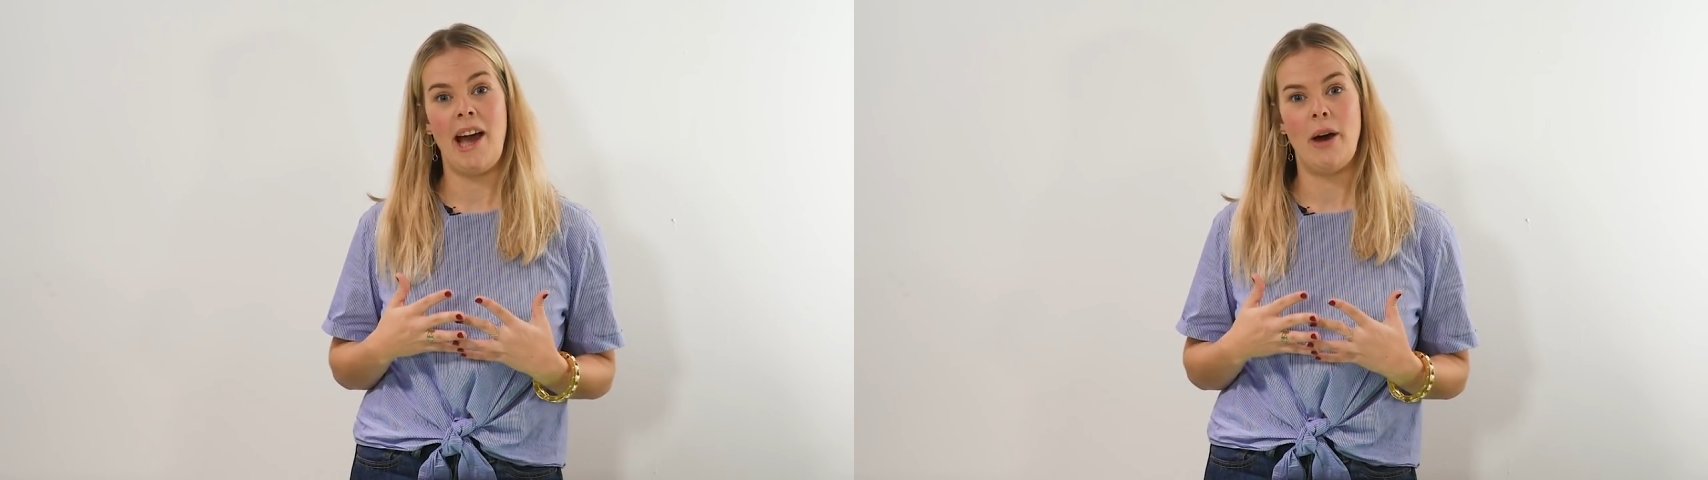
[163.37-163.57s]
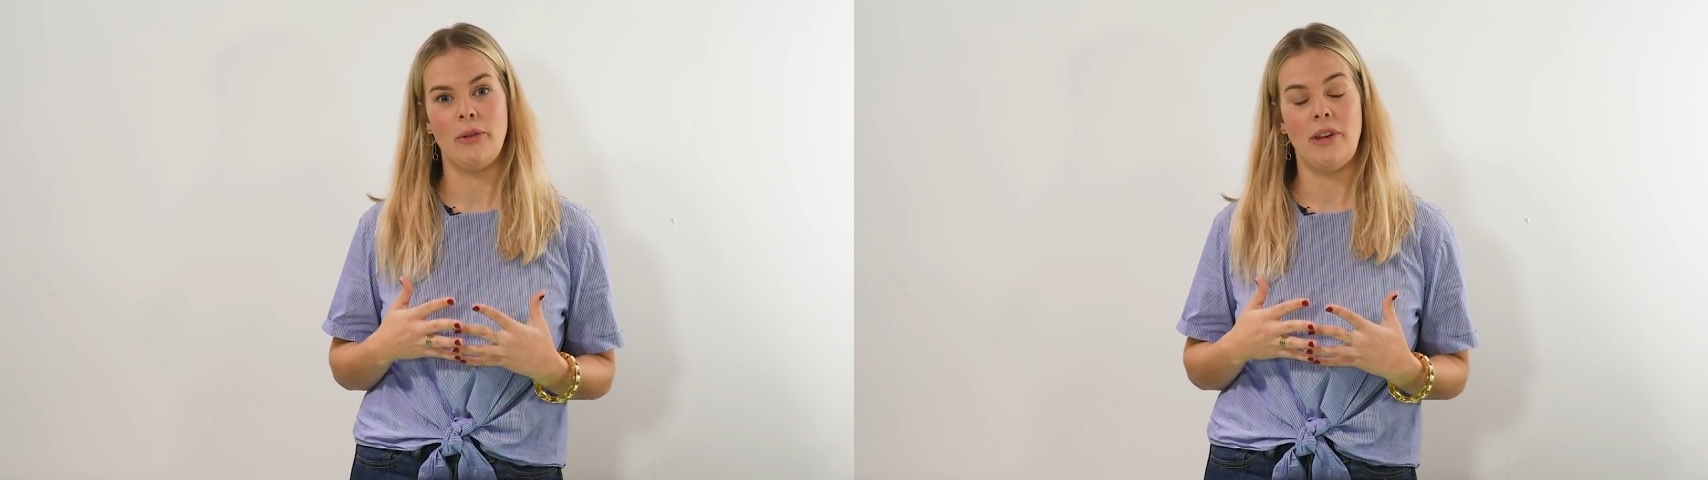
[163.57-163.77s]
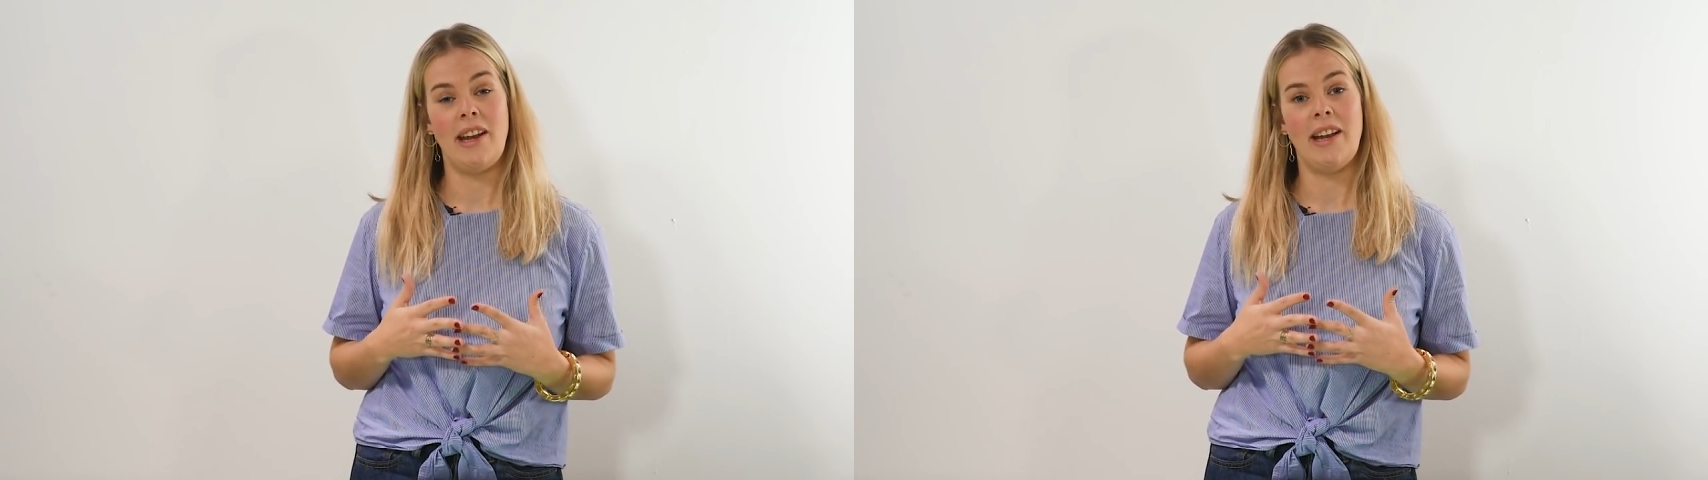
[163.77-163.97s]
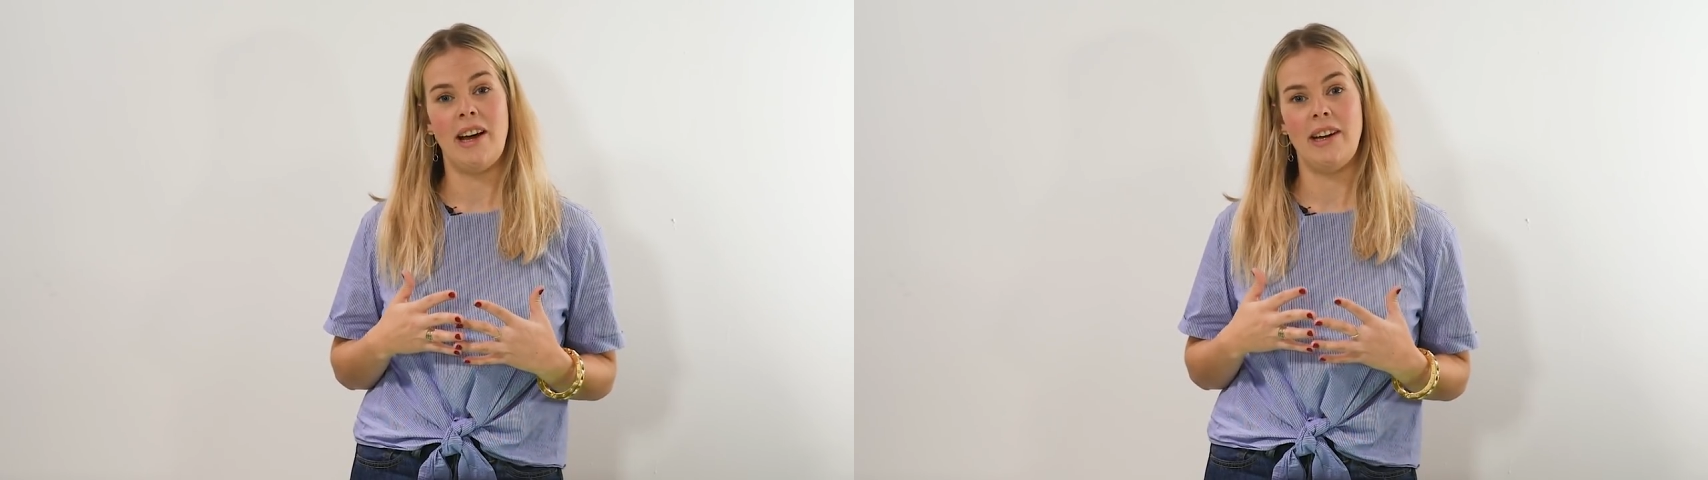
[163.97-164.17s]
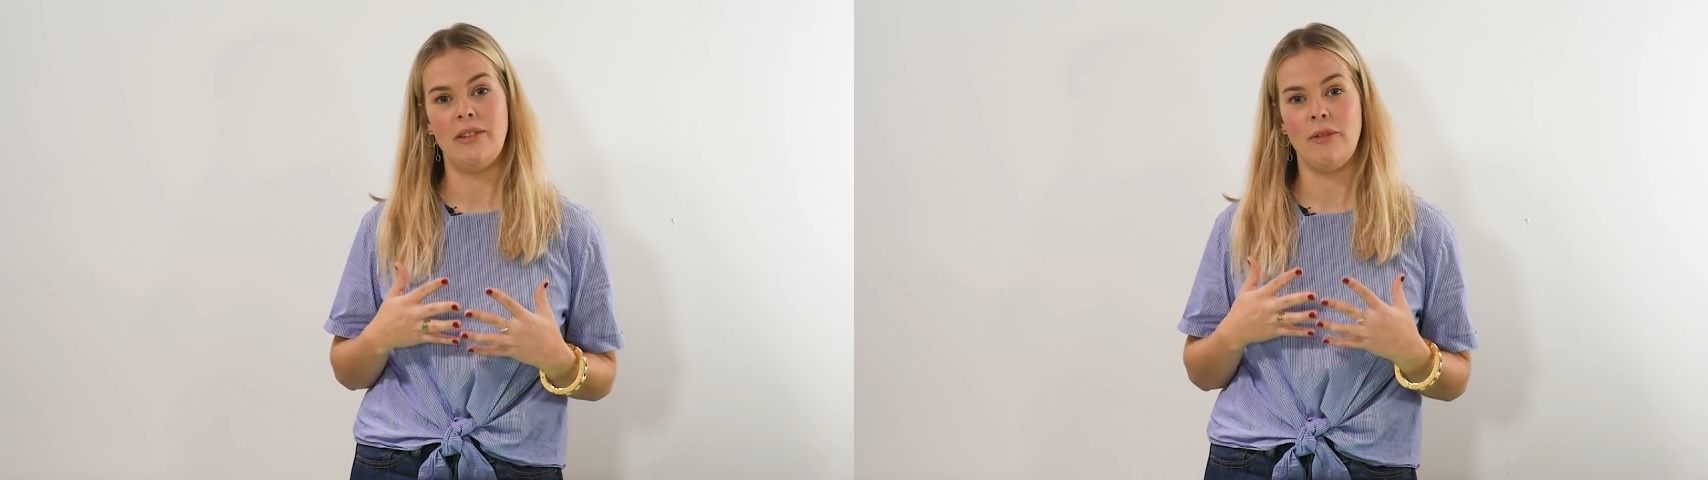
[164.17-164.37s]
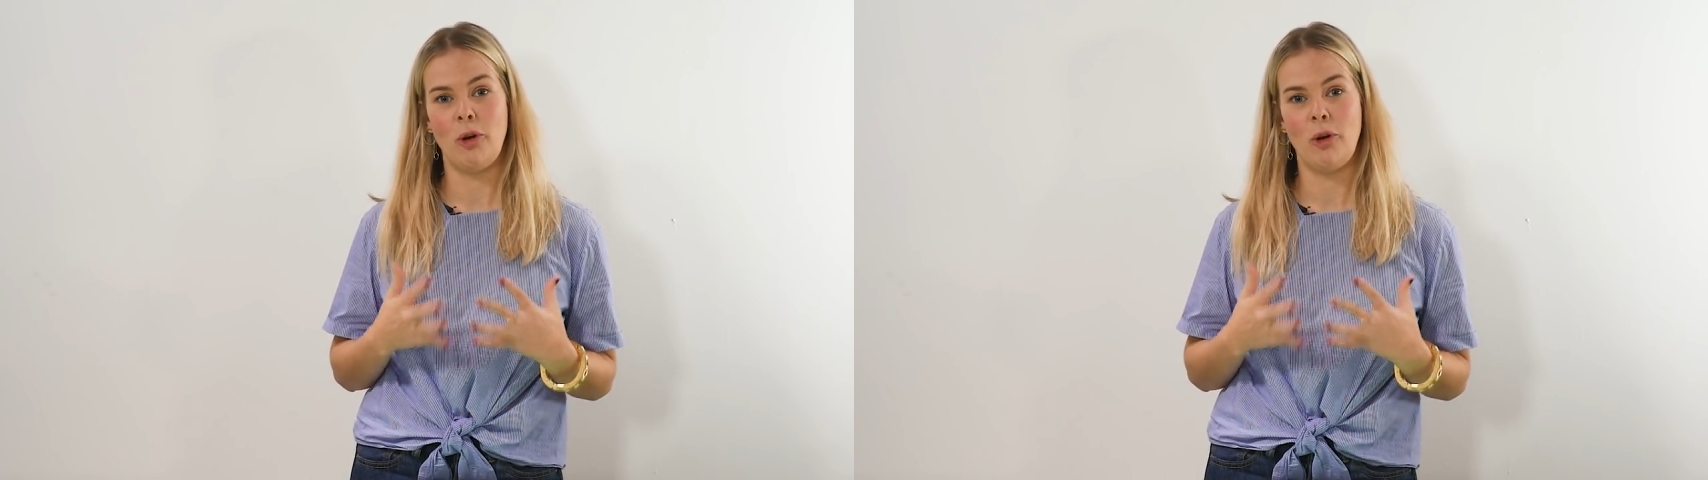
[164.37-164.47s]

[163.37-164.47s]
out a nice